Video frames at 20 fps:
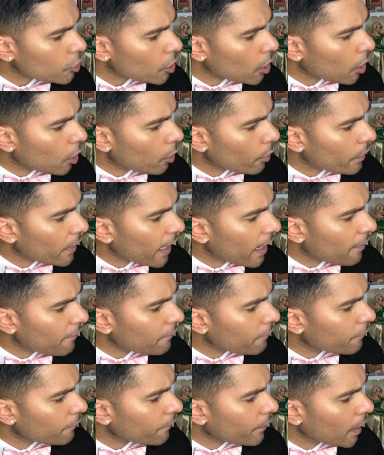Oh,
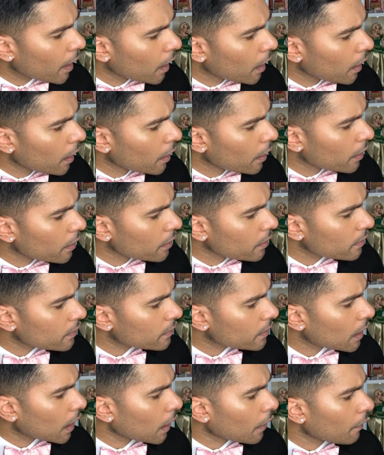that
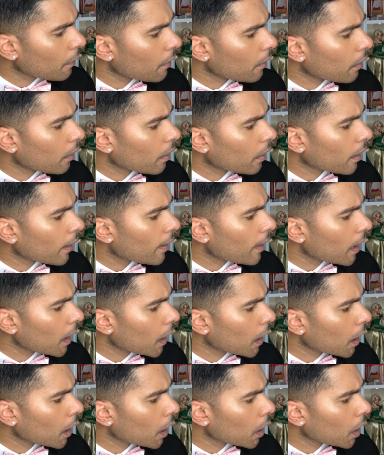face and the
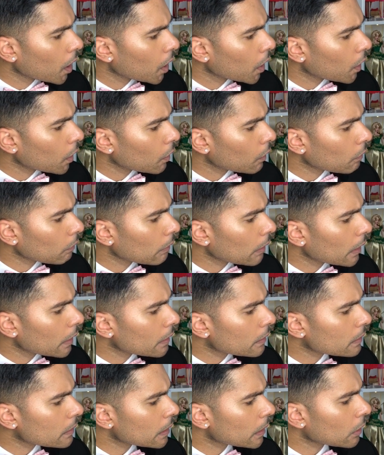hair. Why
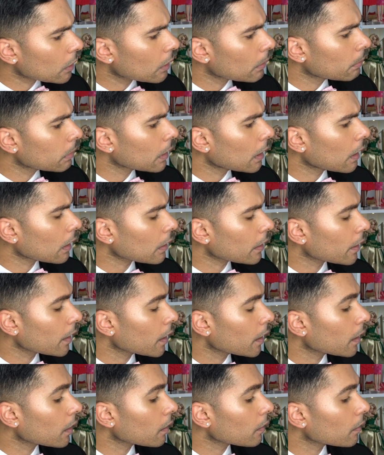is there a black
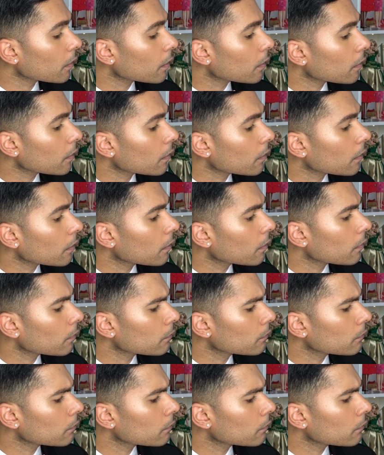hair in it?